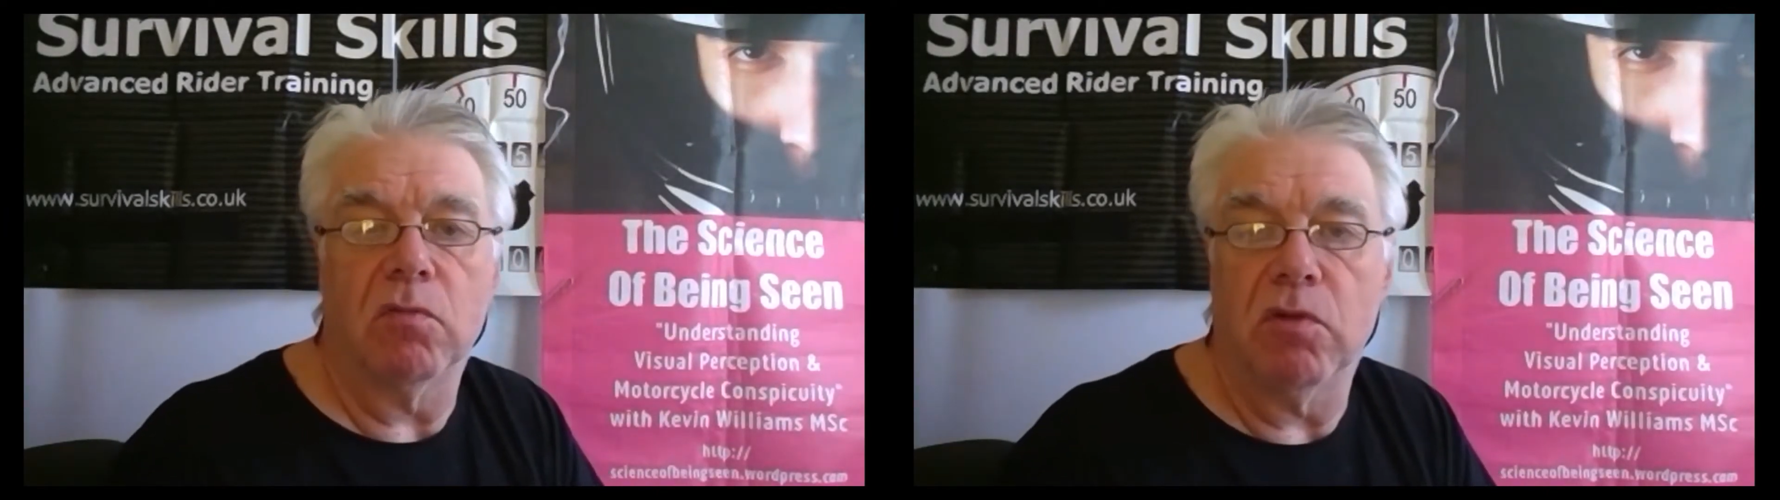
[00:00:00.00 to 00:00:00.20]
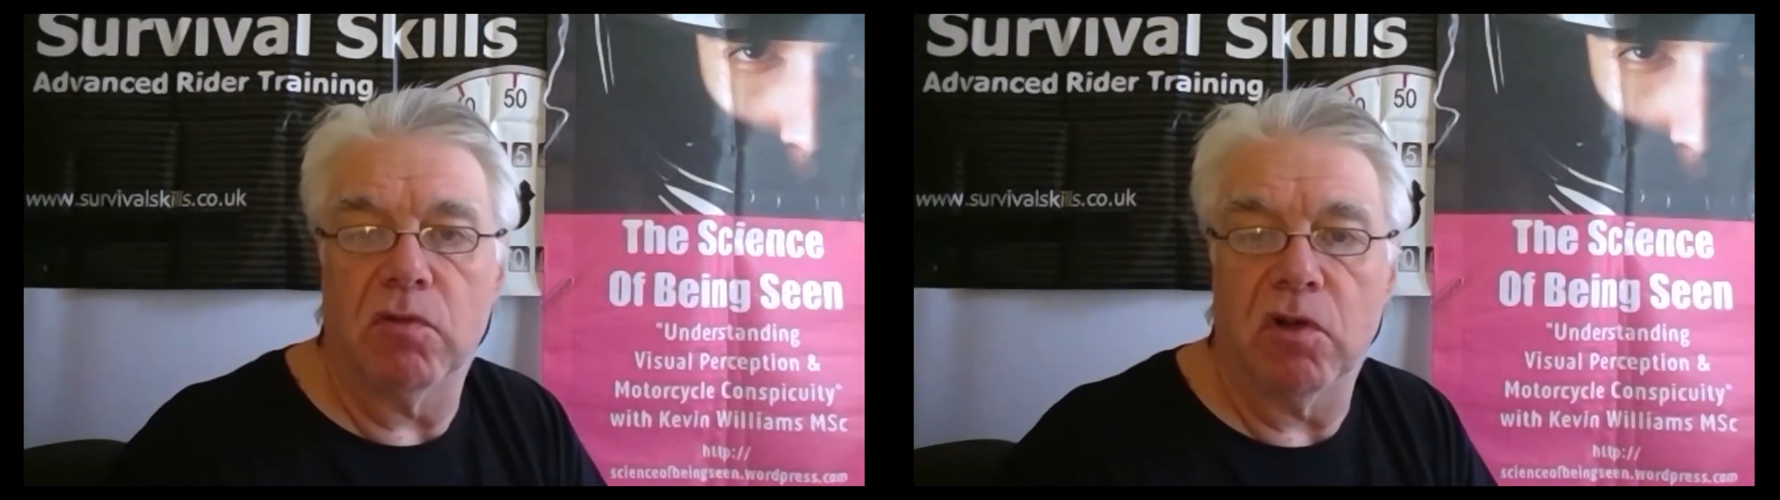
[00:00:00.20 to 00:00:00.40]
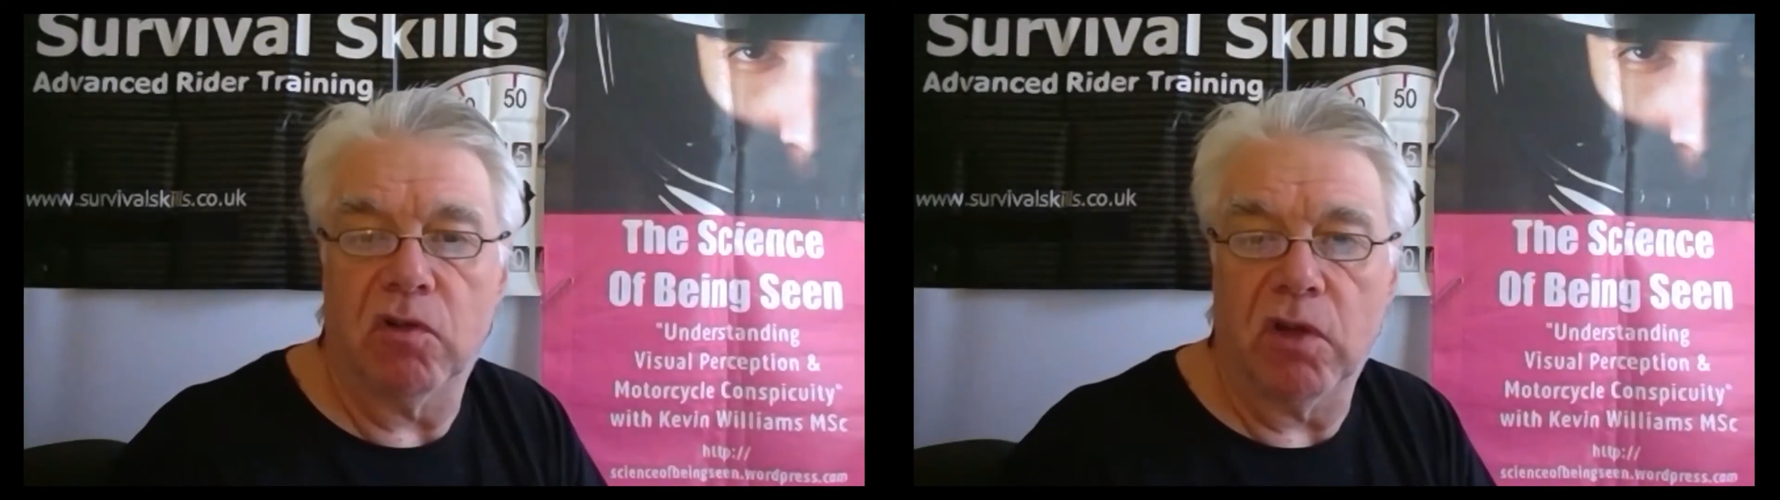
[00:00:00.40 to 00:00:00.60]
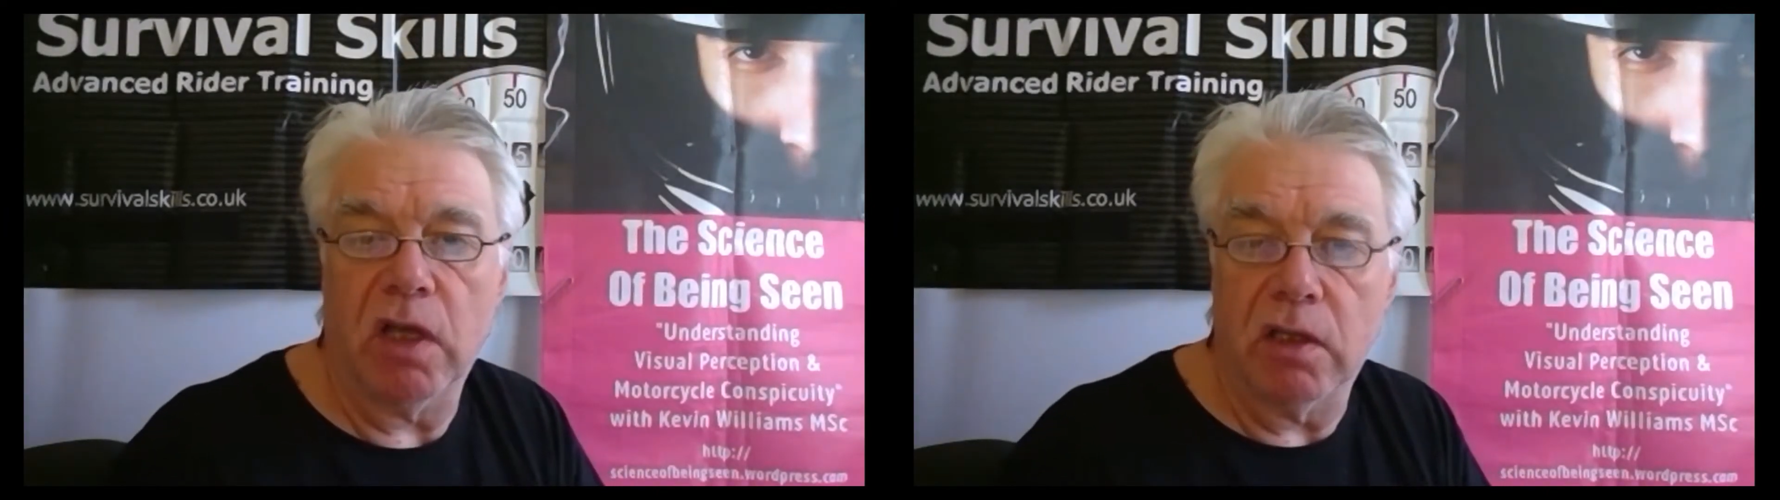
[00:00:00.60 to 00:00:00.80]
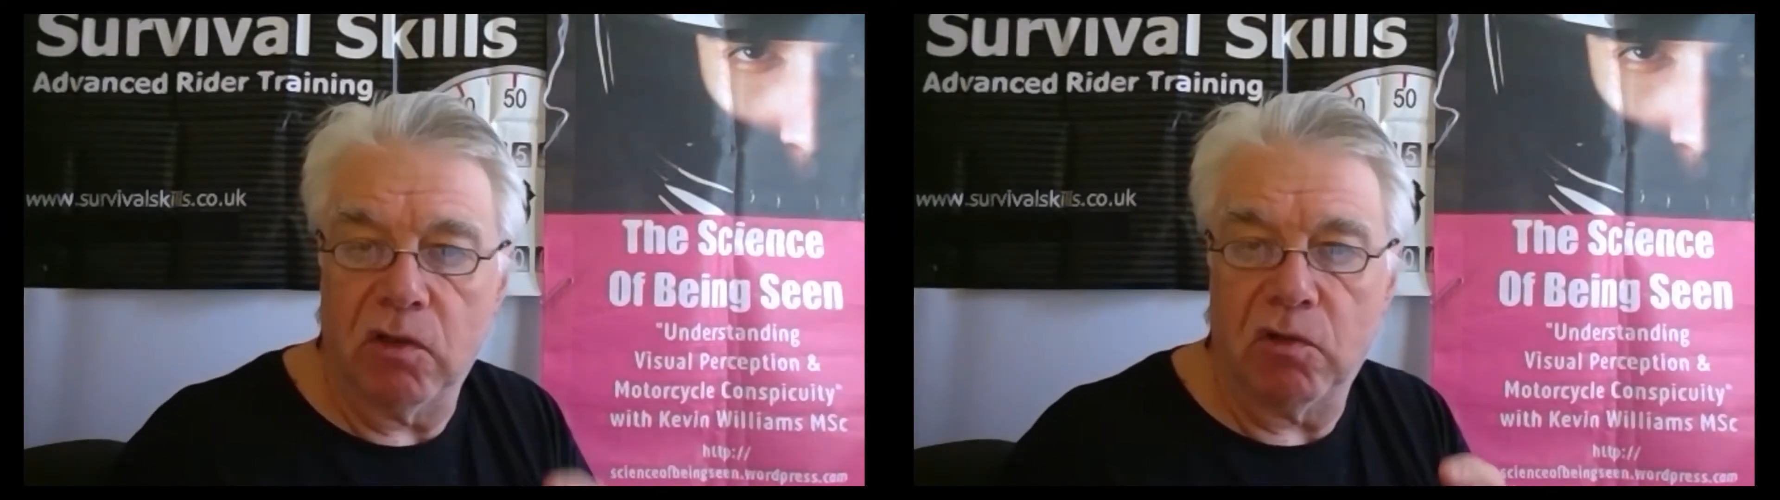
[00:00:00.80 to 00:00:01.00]
reverse
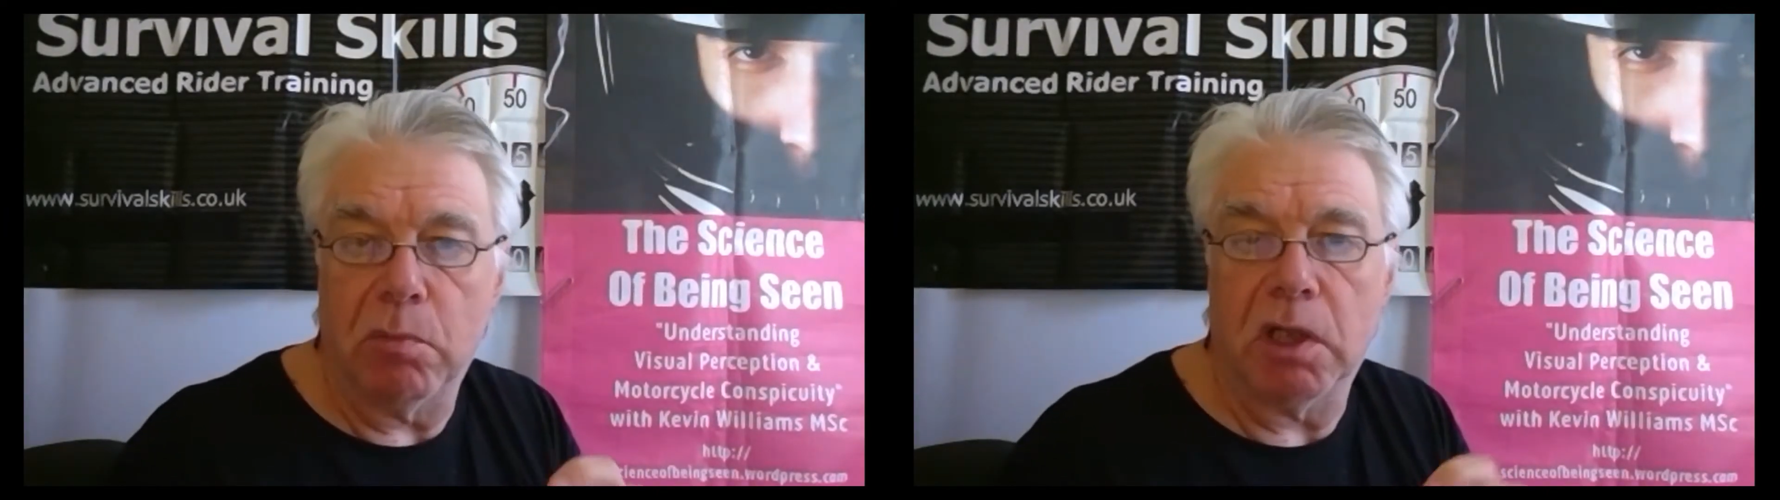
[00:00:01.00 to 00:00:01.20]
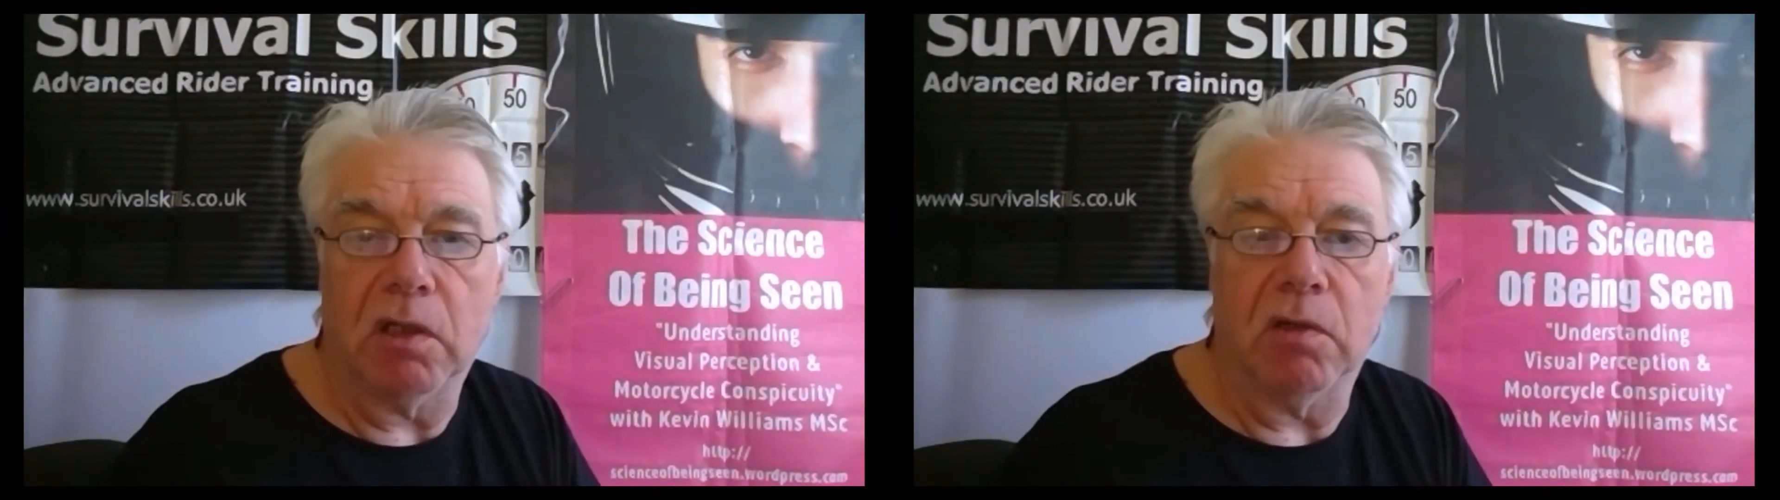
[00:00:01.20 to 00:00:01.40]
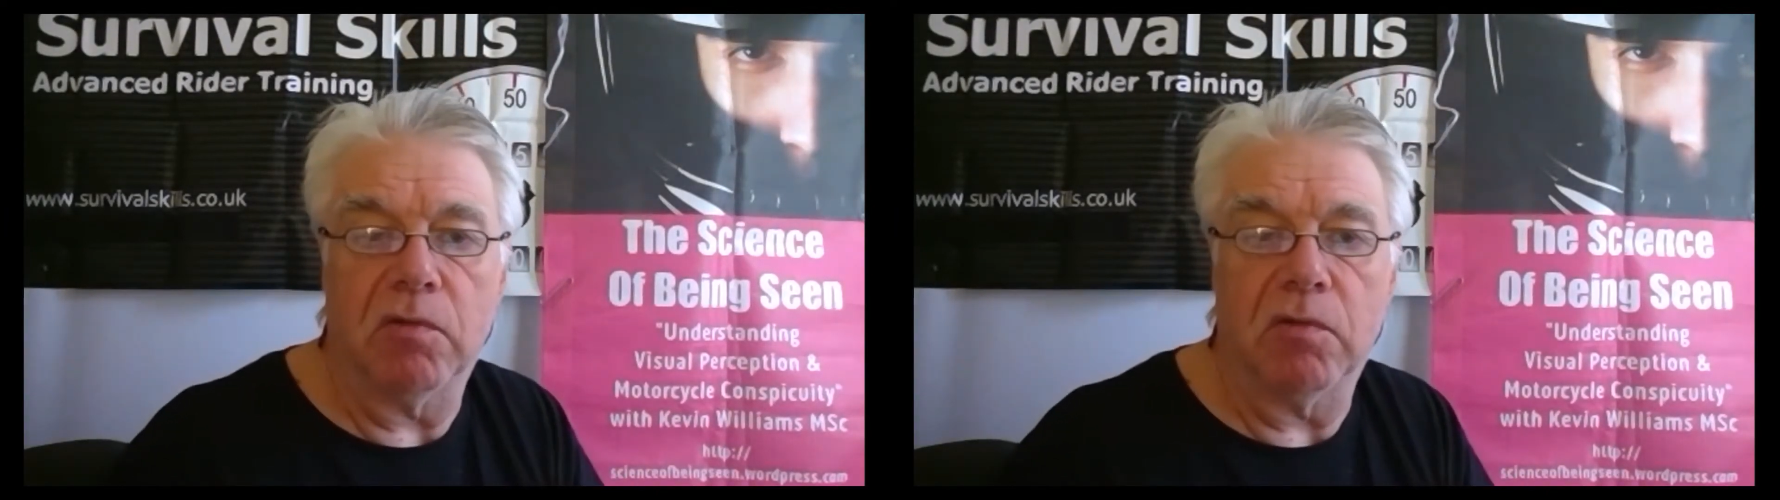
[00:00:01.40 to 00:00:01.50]
that. They just make the